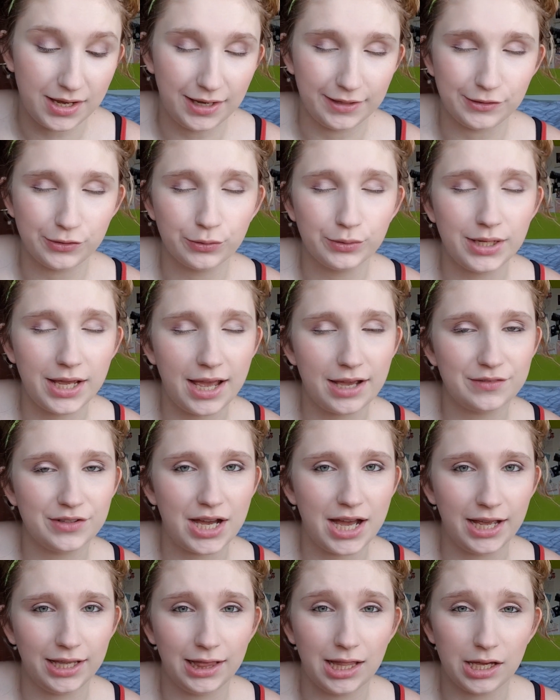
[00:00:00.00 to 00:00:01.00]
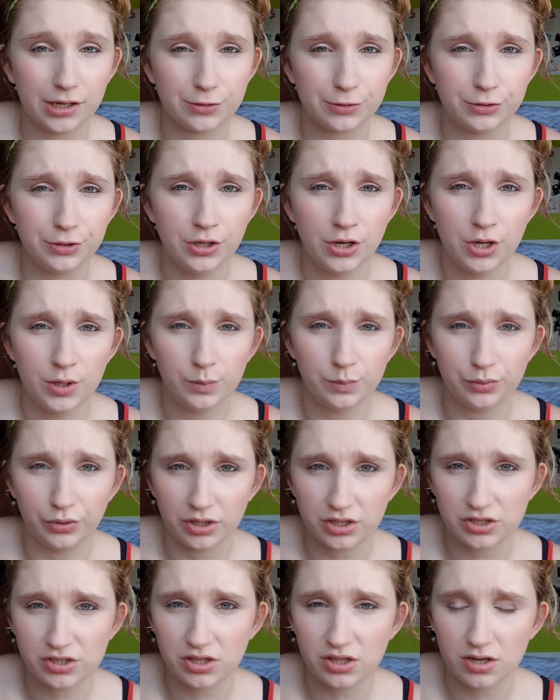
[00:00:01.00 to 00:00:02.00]
I don't have a highlighter
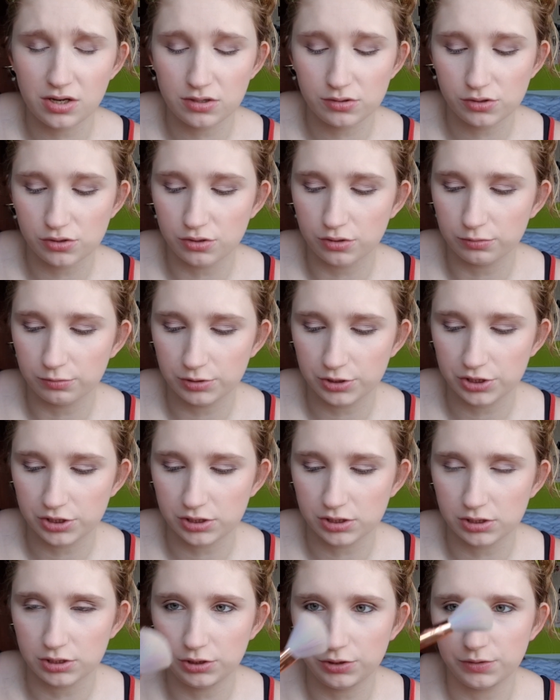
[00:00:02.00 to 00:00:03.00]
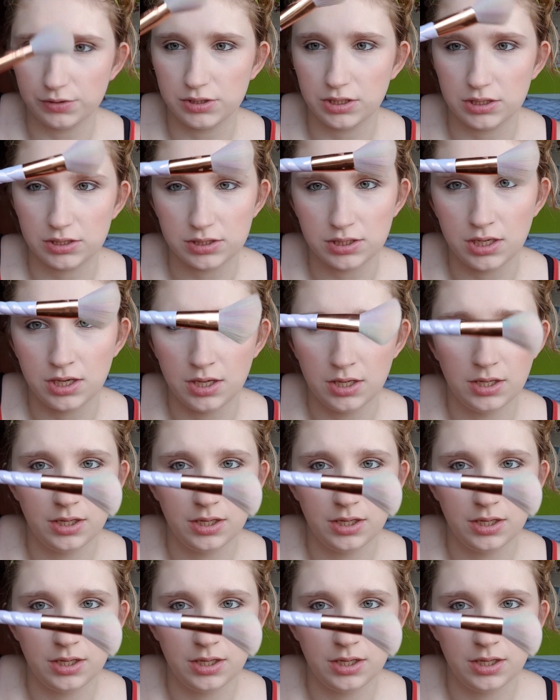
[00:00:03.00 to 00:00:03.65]
brush though, so we're just gonna use this